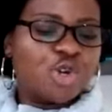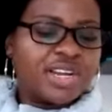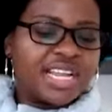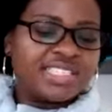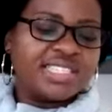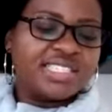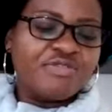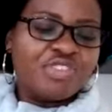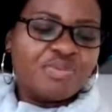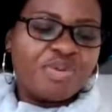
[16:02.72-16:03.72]
Jonah didn't
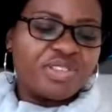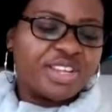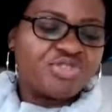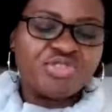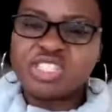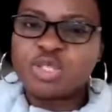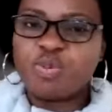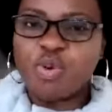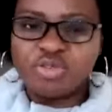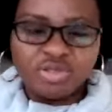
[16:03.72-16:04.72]
even bother to
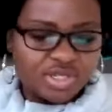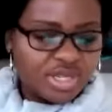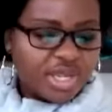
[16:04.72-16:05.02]
respond.